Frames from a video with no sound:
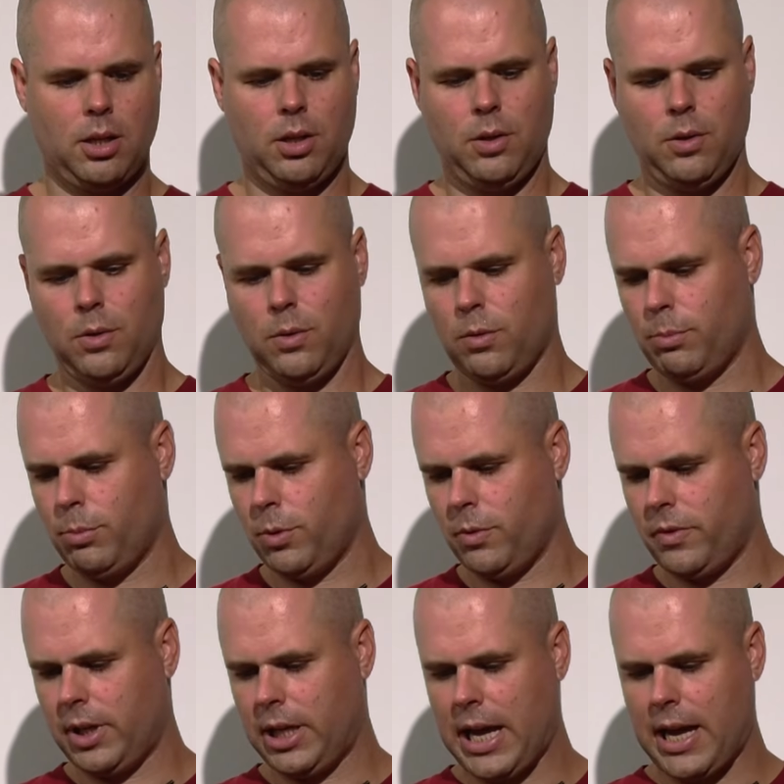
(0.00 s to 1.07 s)
you
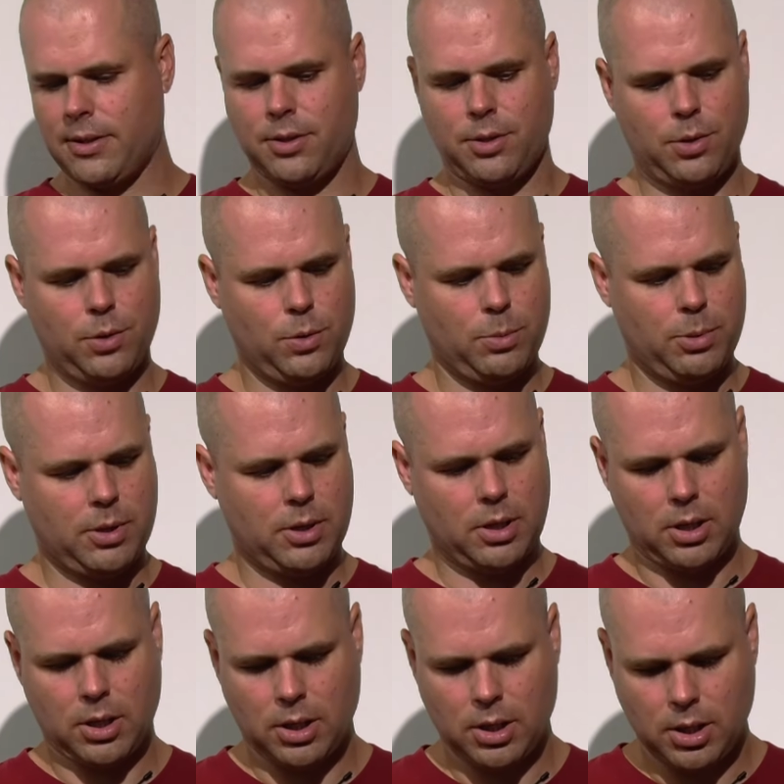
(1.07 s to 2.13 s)
remove the gas tube,
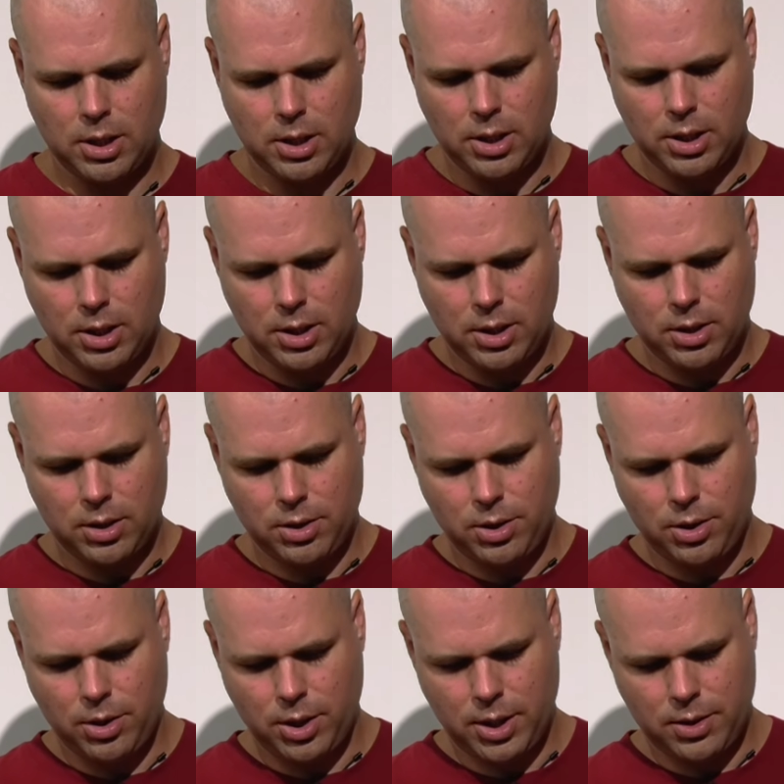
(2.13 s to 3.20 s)

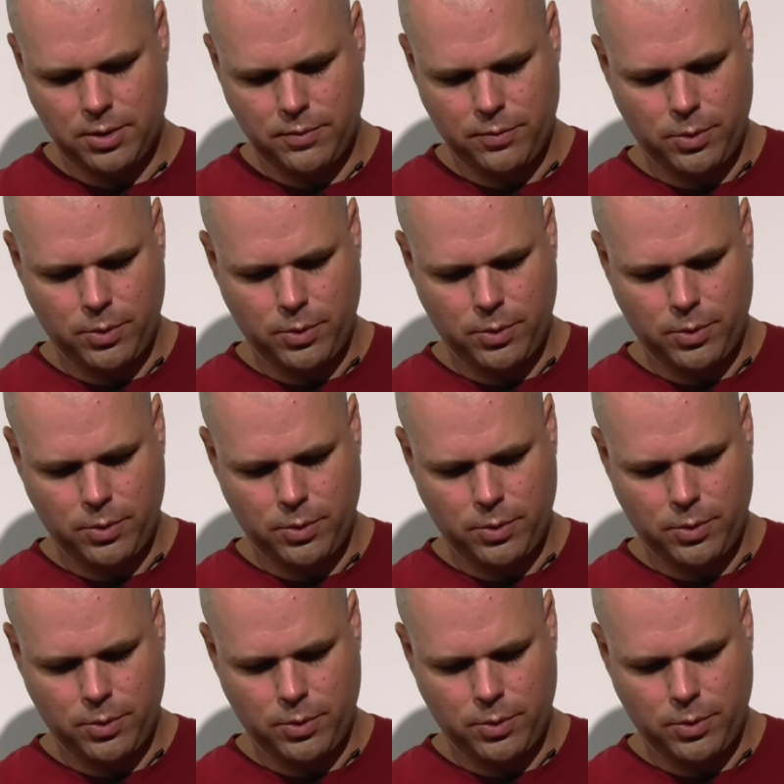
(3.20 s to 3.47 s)
turn it